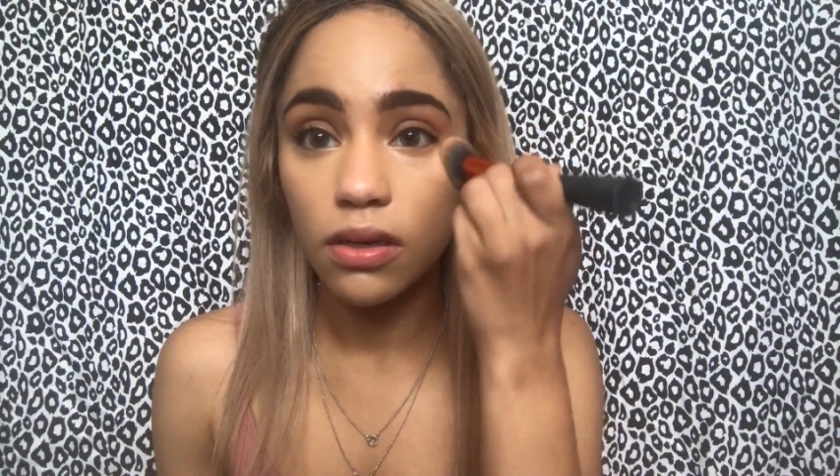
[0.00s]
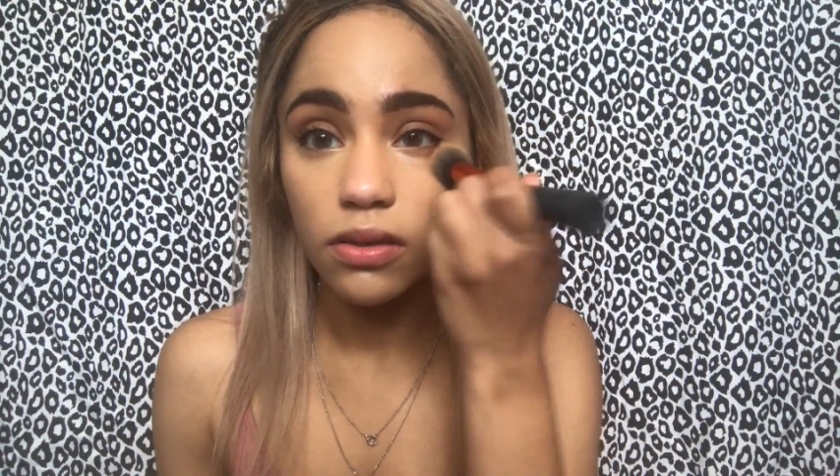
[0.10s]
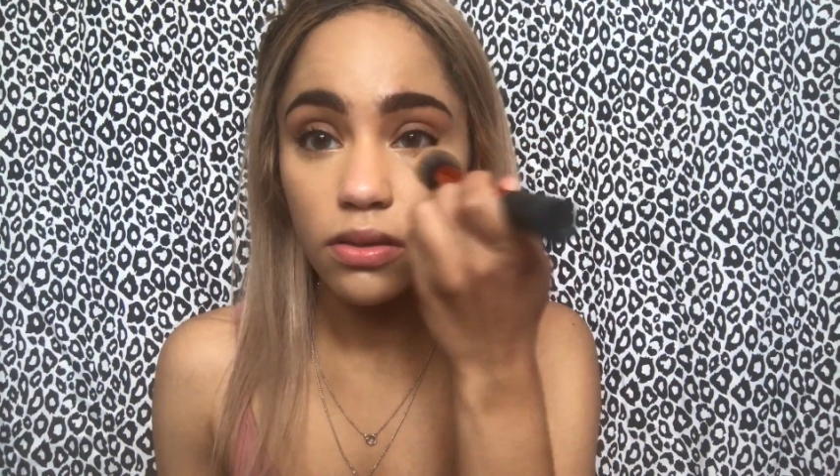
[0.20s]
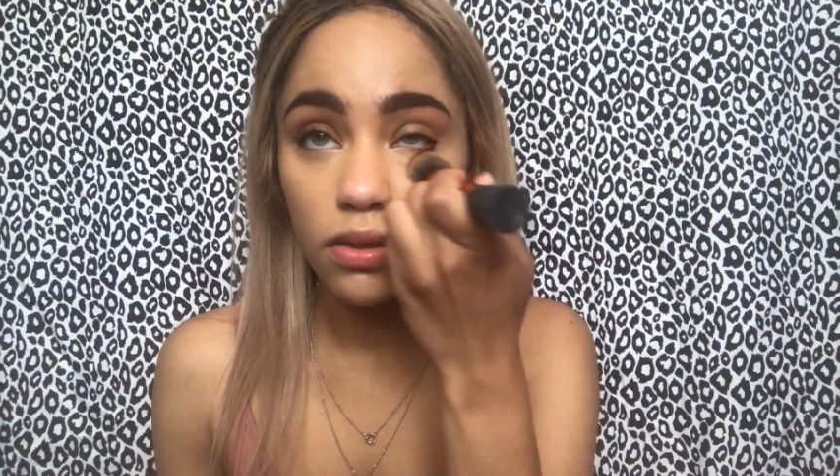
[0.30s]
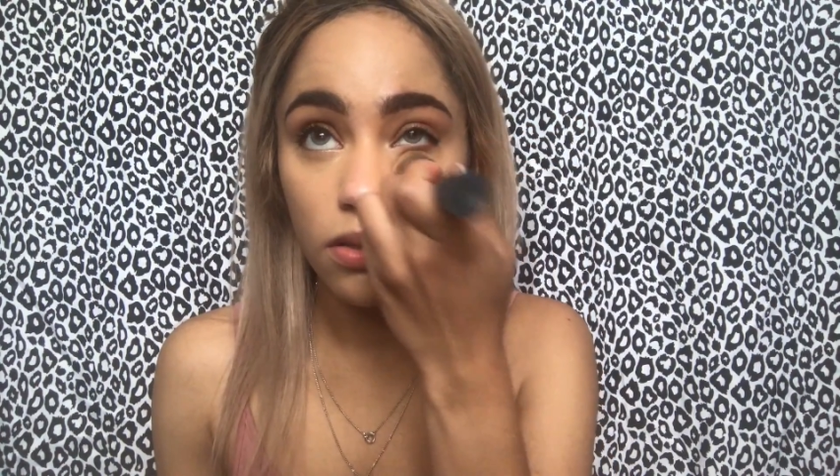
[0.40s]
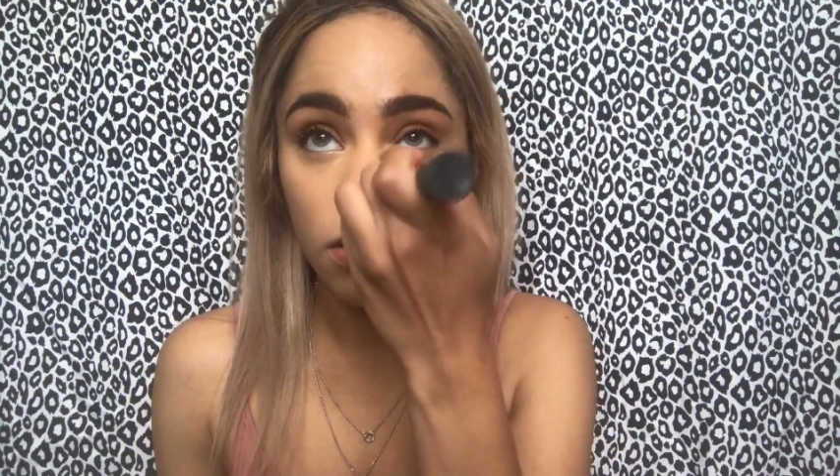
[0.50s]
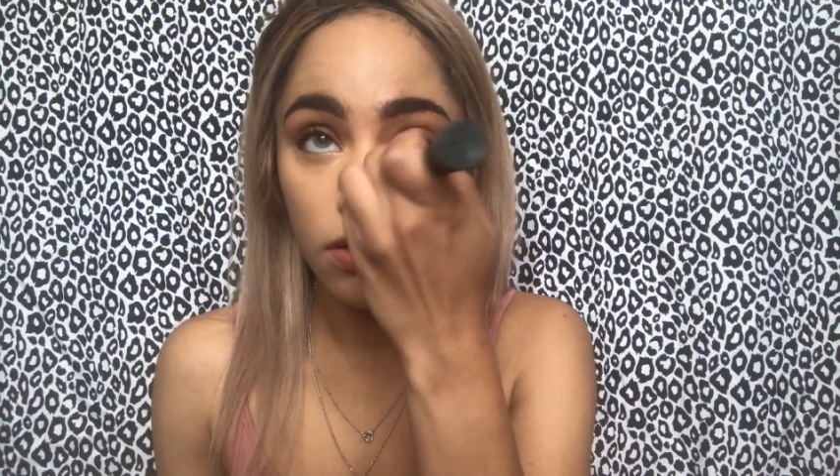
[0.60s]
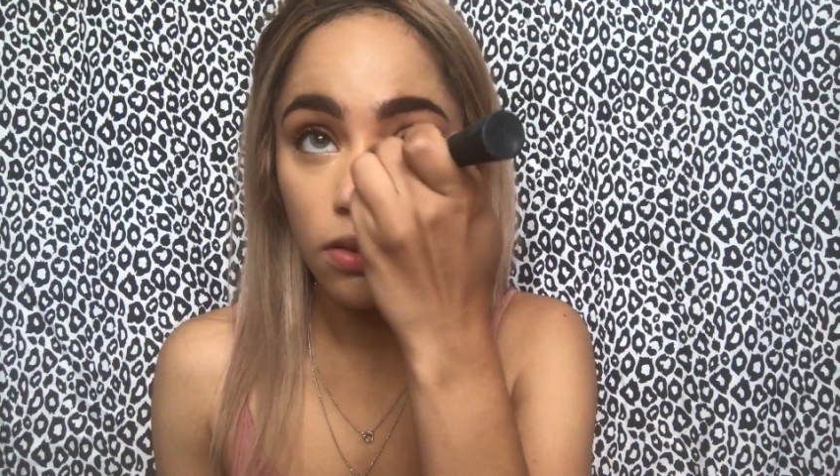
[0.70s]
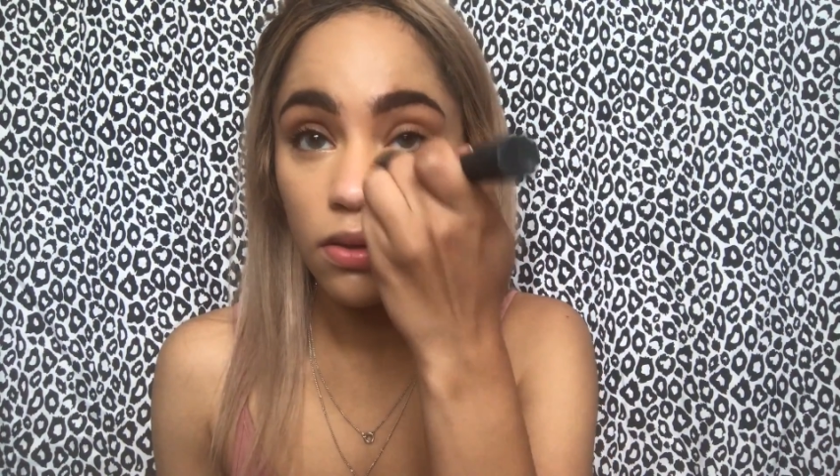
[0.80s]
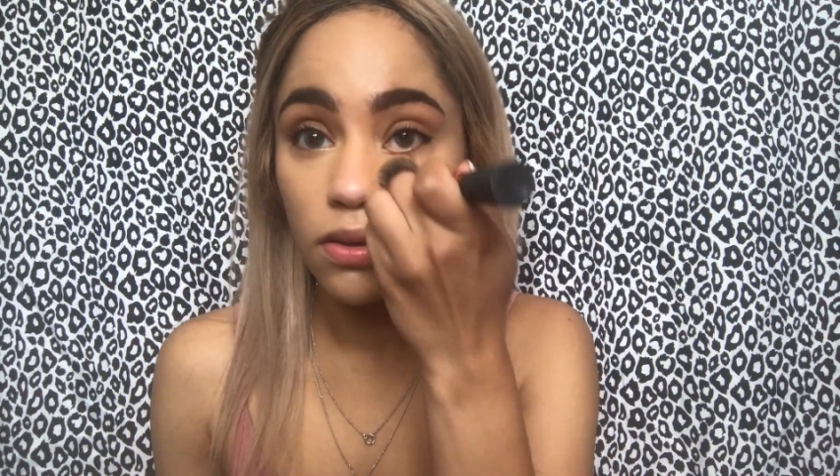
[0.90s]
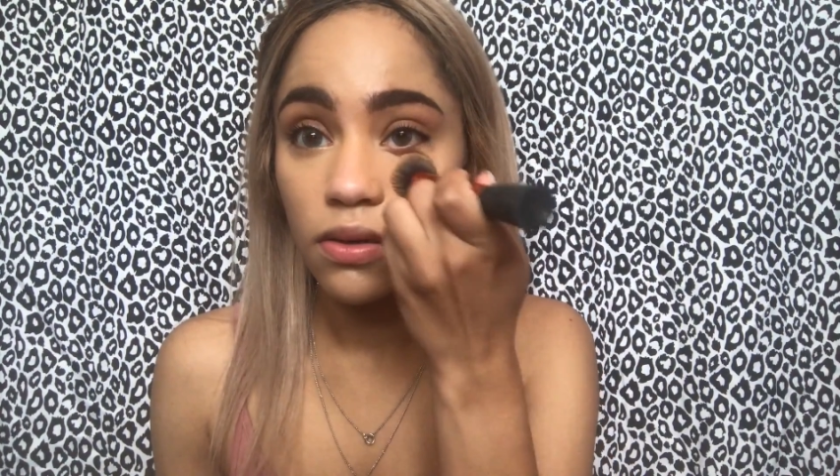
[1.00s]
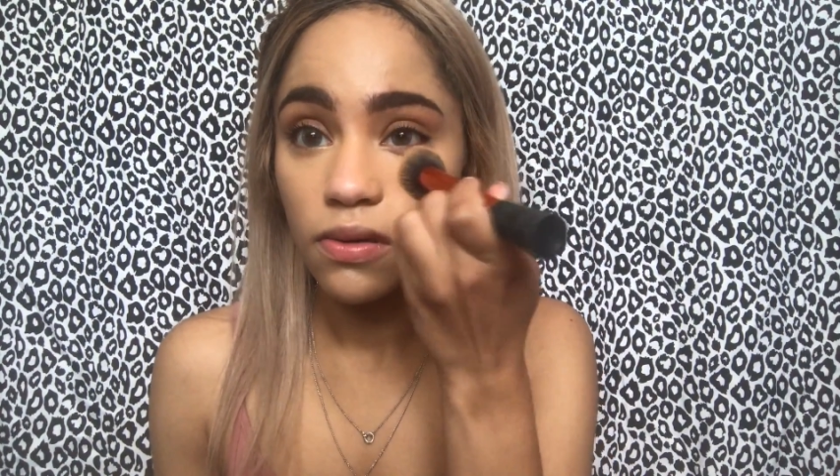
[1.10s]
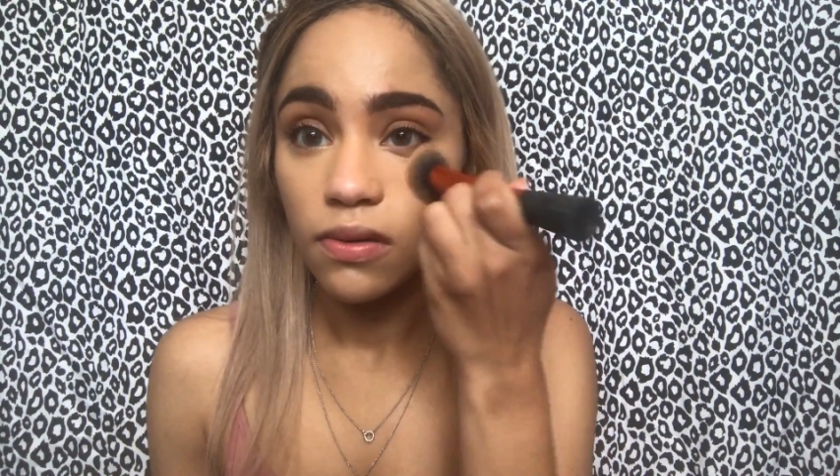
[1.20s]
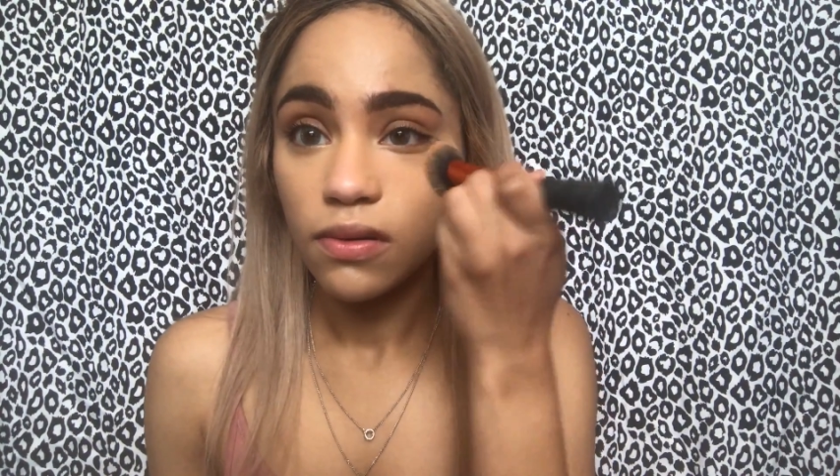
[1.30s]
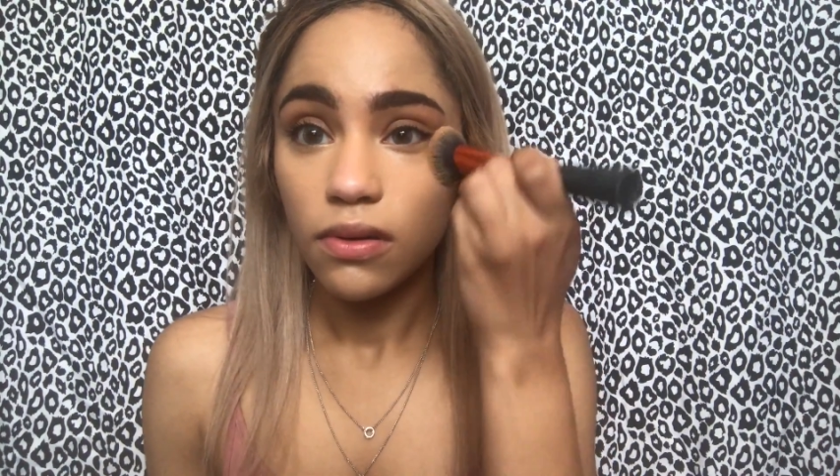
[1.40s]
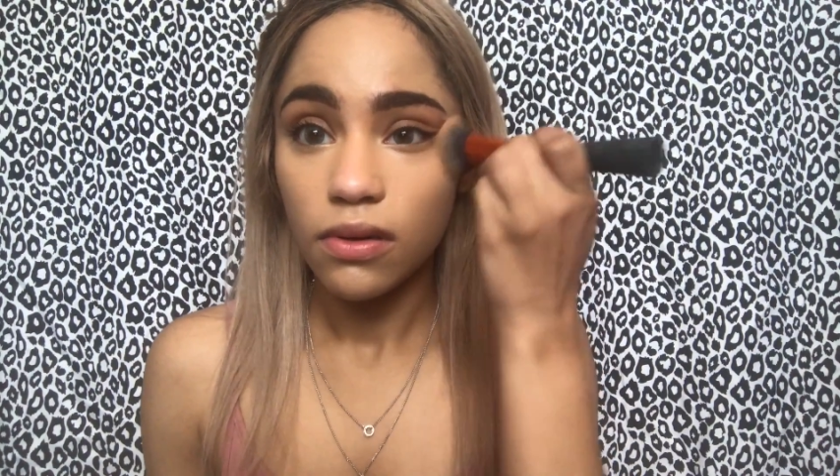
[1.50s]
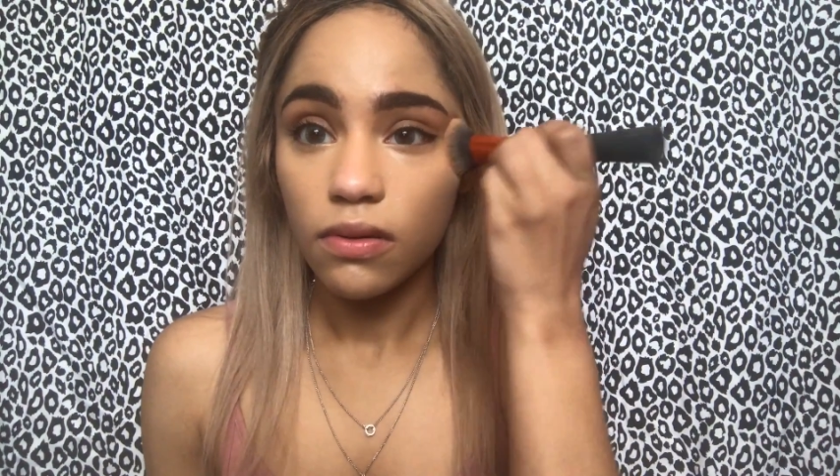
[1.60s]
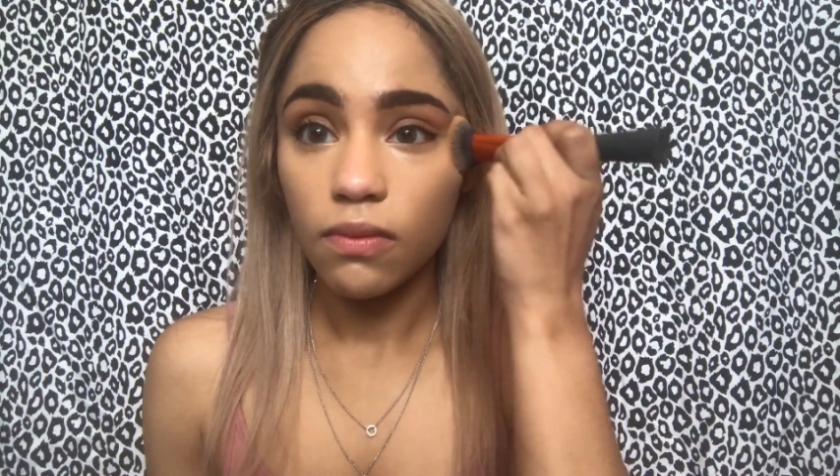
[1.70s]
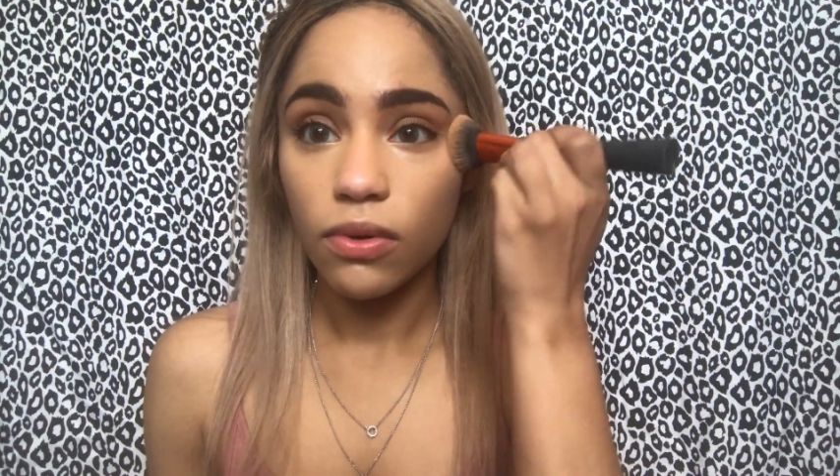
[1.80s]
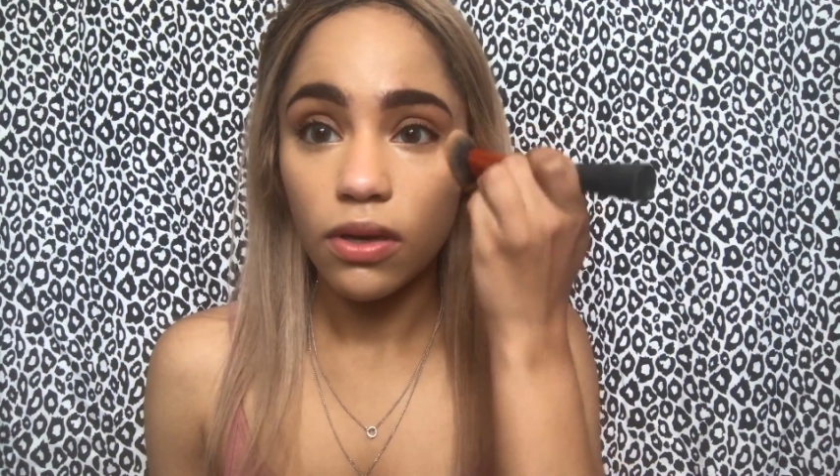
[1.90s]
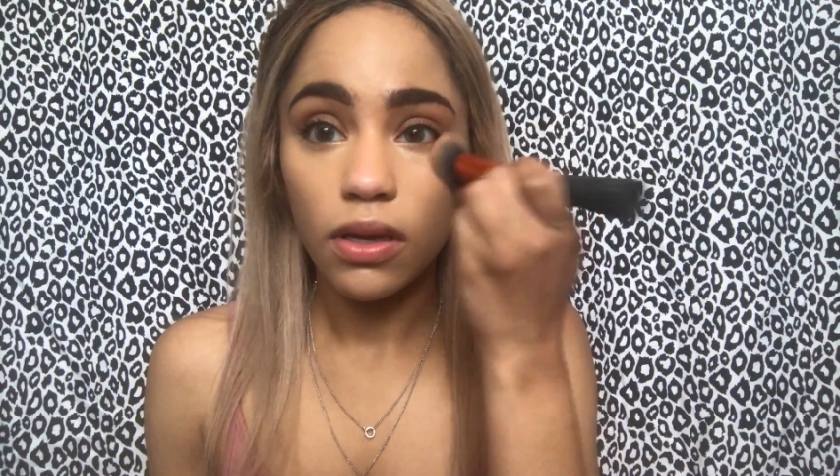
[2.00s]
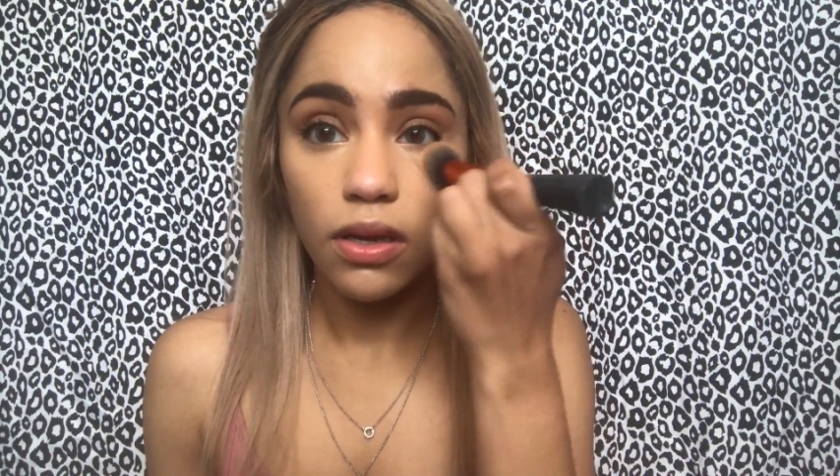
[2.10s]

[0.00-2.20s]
I guess not, but